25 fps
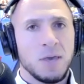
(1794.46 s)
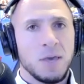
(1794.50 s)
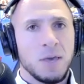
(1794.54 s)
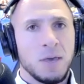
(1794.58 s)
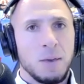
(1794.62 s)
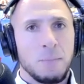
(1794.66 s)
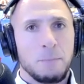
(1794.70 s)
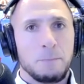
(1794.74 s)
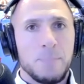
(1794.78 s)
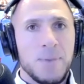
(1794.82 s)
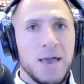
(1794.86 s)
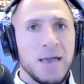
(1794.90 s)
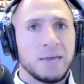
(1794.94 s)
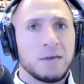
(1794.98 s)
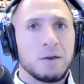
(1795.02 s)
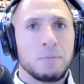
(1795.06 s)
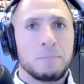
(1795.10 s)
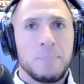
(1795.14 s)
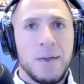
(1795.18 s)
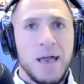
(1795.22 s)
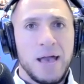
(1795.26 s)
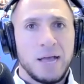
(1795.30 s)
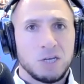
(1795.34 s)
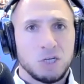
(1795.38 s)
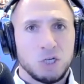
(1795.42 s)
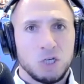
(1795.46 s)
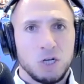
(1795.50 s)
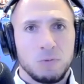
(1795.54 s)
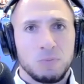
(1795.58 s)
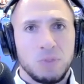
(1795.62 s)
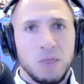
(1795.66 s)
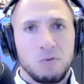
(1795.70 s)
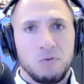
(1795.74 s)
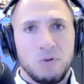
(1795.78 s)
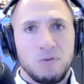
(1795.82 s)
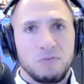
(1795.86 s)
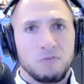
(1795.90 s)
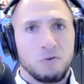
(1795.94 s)
mega matchup
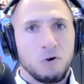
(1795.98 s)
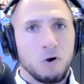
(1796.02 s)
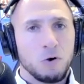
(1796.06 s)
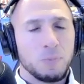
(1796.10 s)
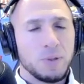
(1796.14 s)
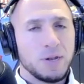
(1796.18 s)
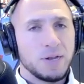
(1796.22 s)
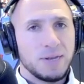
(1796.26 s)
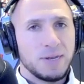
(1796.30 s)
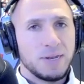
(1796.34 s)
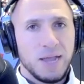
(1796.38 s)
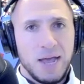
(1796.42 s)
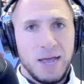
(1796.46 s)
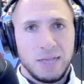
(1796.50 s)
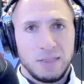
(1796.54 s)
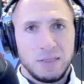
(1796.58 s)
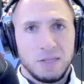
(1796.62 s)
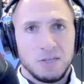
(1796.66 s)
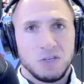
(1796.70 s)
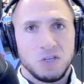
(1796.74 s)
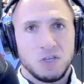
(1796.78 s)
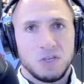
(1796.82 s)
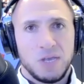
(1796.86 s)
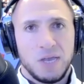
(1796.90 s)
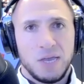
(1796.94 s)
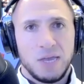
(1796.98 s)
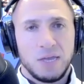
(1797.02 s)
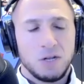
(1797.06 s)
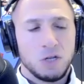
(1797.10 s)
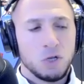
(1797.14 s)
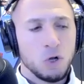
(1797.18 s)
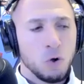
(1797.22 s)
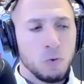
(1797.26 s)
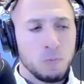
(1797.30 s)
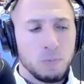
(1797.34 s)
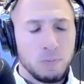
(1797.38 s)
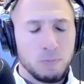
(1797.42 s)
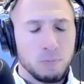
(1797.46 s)
that we've all been dying to see.
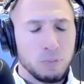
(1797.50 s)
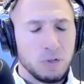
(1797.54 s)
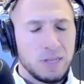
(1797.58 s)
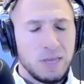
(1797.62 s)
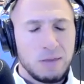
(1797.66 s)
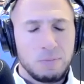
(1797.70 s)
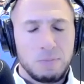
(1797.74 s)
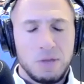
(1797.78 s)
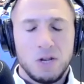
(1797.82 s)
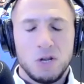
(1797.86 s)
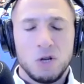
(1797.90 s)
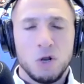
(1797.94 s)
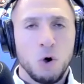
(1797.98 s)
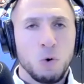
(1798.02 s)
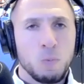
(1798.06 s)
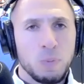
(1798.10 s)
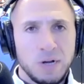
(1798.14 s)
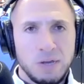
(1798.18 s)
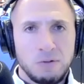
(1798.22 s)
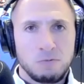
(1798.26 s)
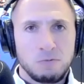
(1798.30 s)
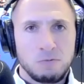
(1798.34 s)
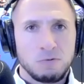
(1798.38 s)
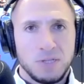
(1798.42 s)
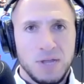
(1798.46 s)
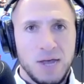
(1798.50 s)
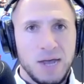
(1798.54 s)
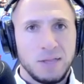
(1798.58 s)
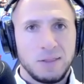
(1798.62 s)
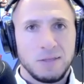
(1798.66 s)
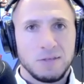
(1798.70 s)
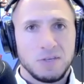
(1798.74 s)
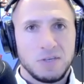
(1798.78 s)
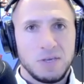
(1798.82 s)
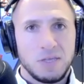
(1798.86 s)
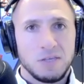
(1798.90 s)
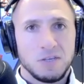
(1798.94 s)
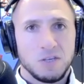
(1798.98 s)
No, believe me, nobody was dying
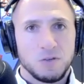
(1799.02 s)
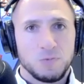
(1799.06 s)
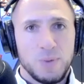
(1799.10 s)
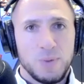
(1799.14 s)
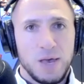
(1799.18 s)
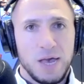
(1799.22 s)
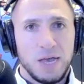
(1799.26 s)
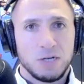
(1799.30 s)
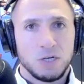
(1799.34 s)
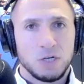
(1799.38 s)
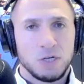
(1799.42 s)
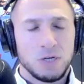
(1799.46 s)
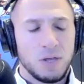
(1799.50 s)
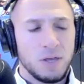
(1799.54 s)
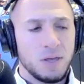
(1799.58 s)
to see this match.